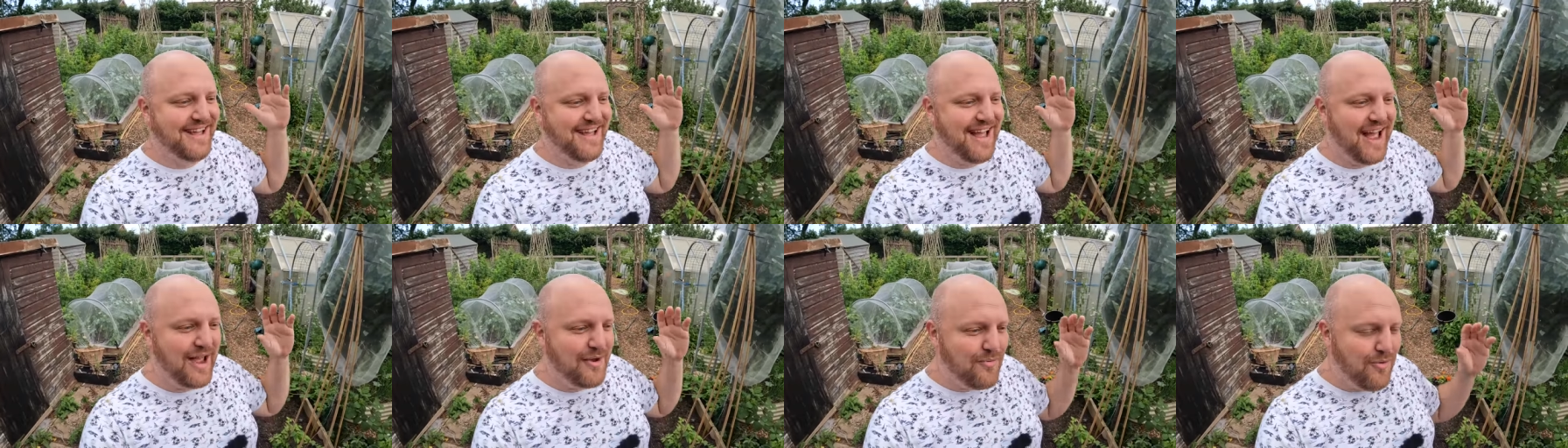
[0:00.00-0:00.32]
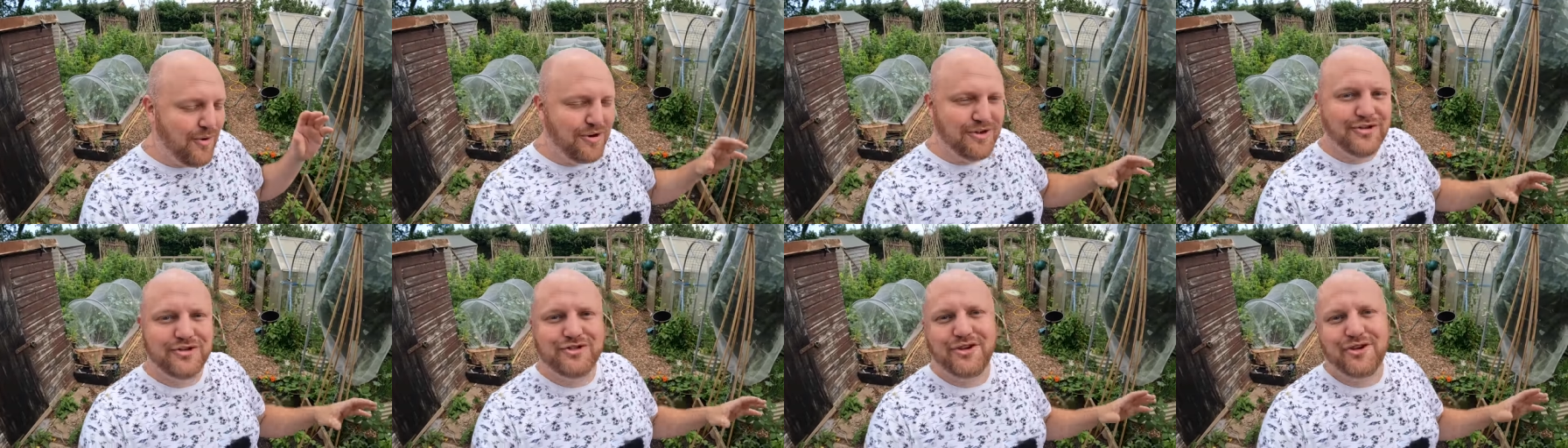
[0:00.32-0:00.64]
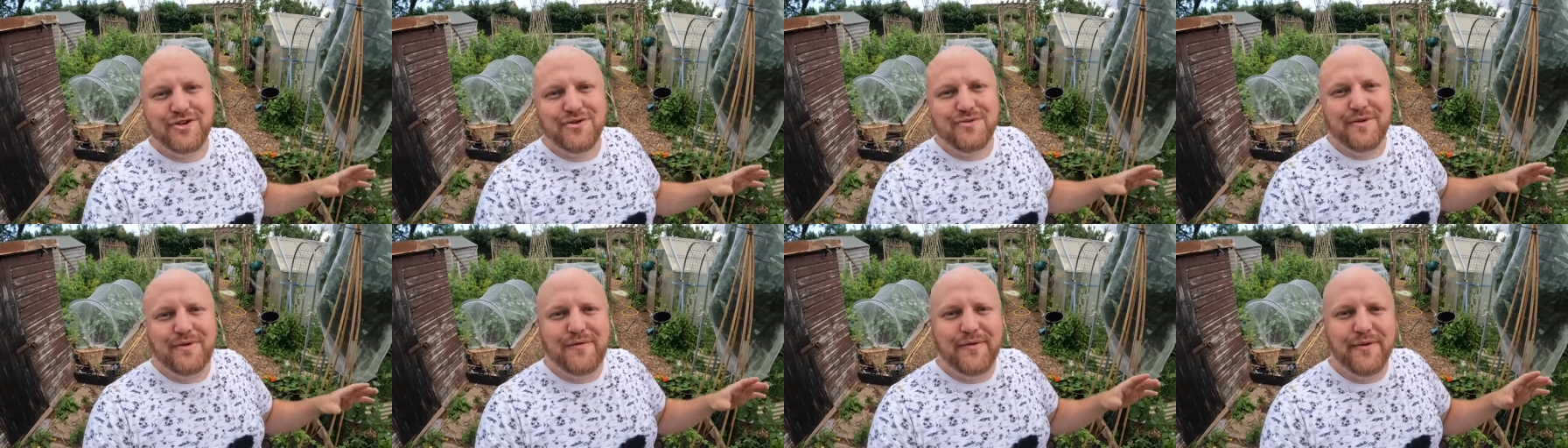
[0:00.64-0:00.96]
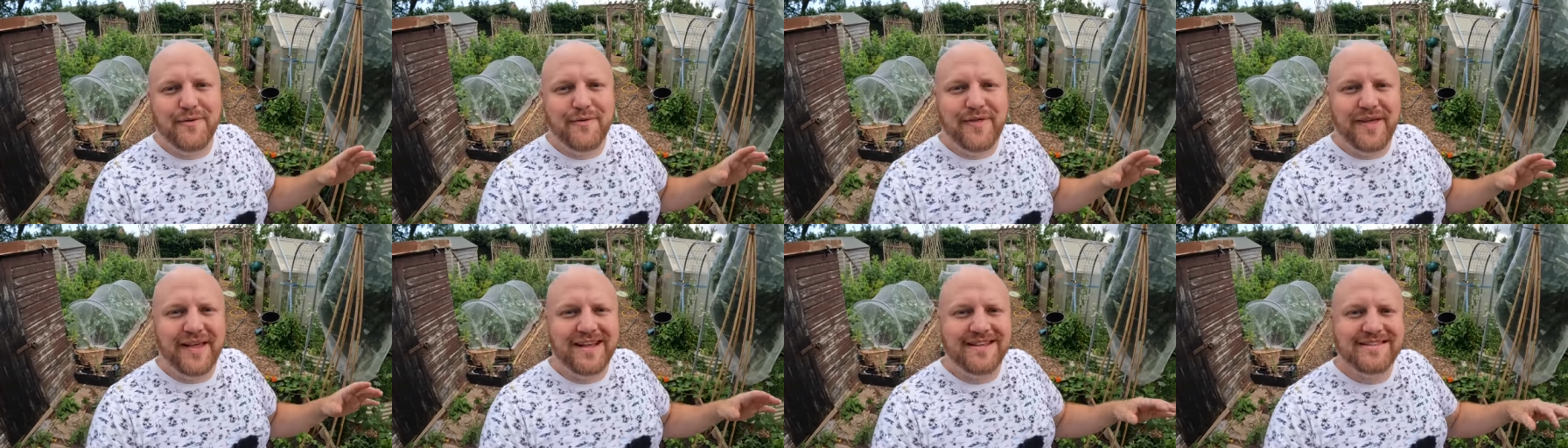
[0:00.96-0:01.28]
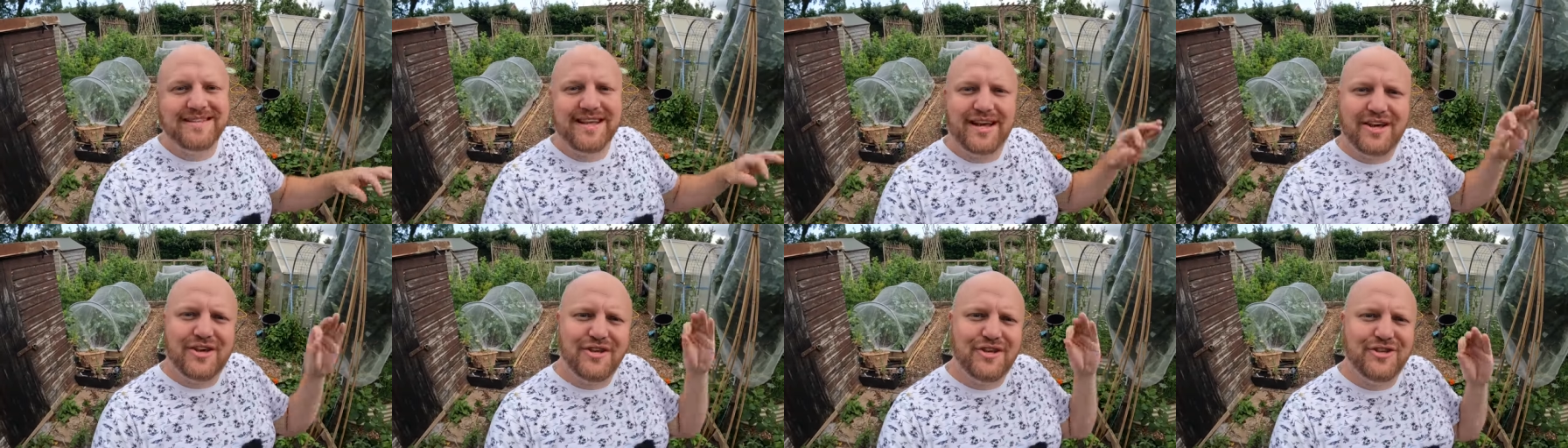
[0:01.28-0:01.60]
I want to show you a few things
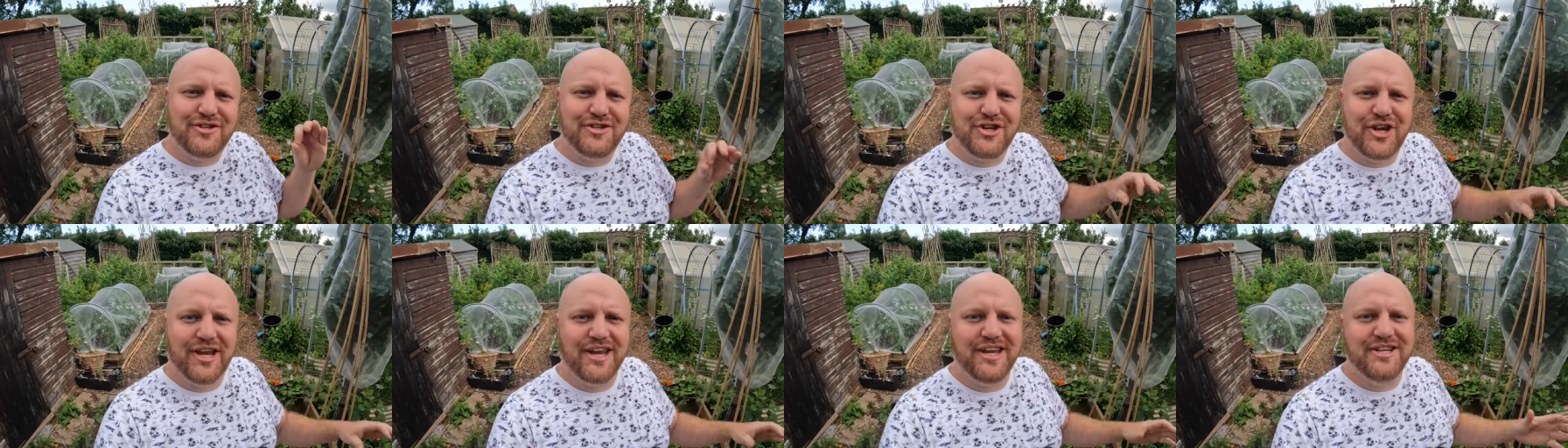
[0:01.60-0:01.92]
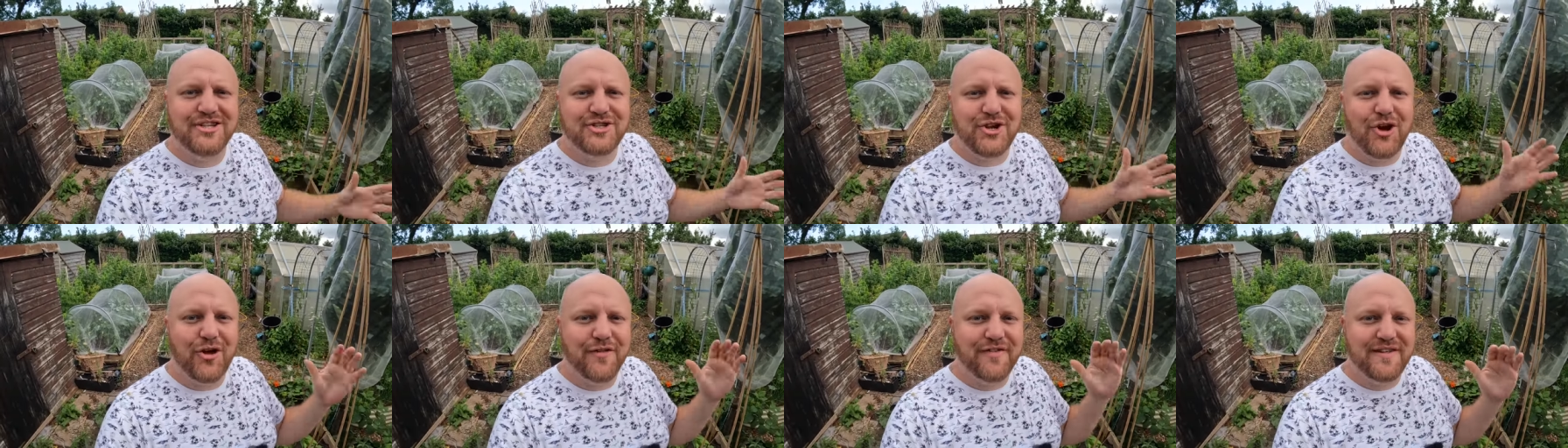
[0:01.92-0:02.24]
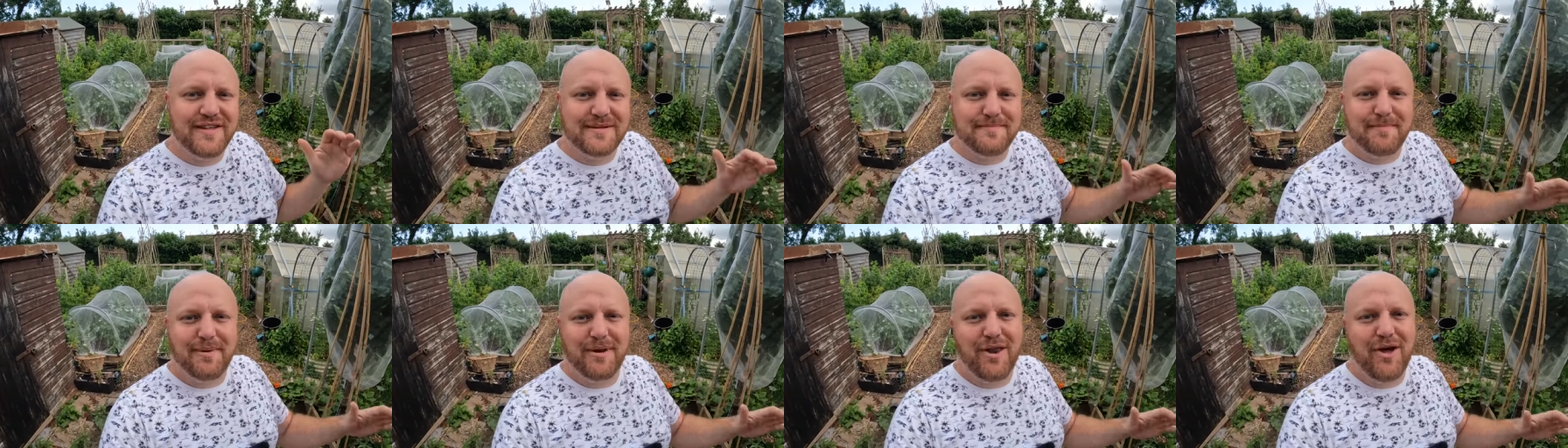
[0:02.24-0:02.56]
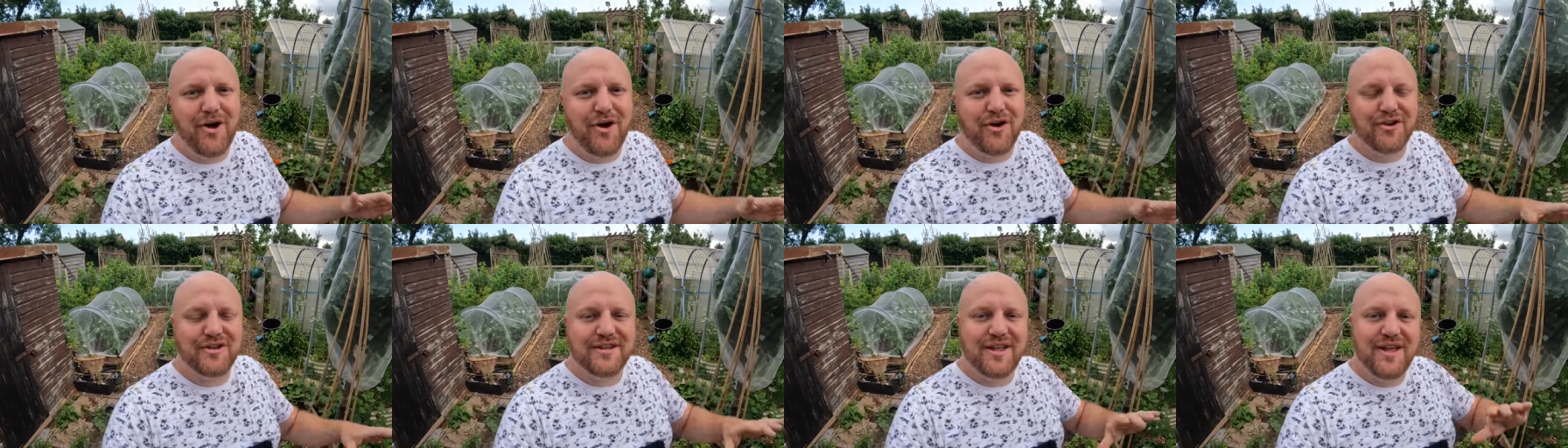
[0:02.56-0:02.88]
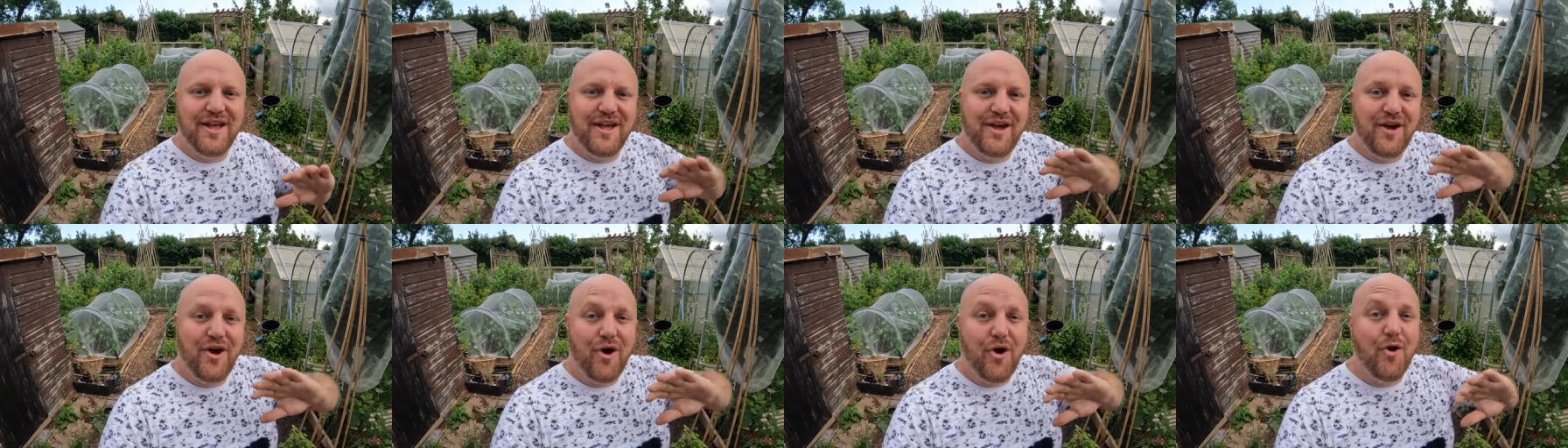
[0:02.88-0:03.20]
that are going to change on this plot
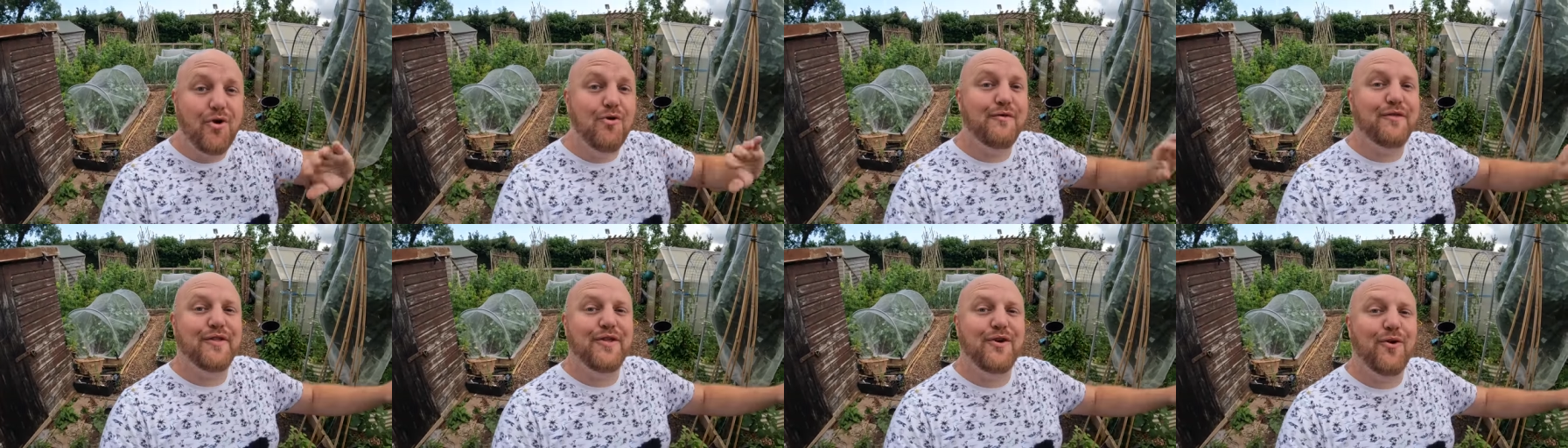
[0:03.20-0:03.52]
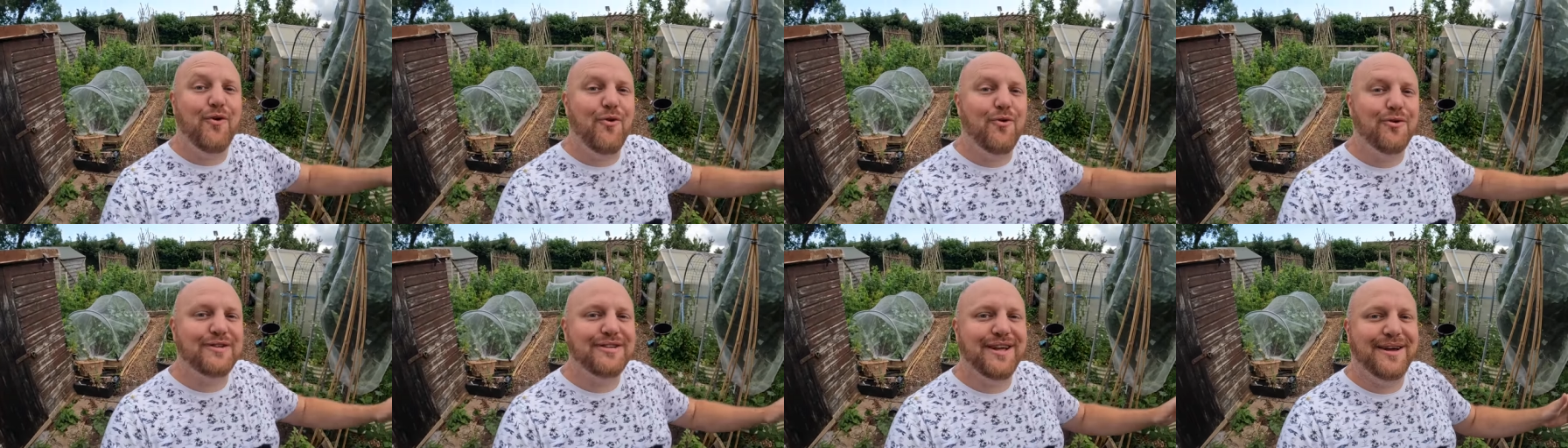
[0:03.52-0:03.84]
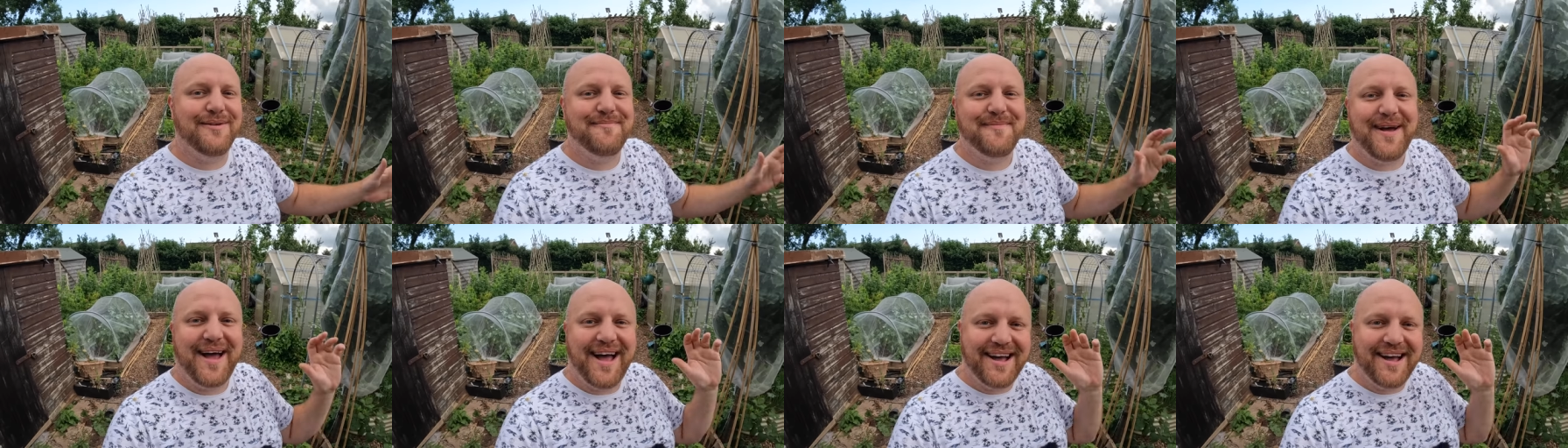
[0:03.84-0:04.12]
over the autumn.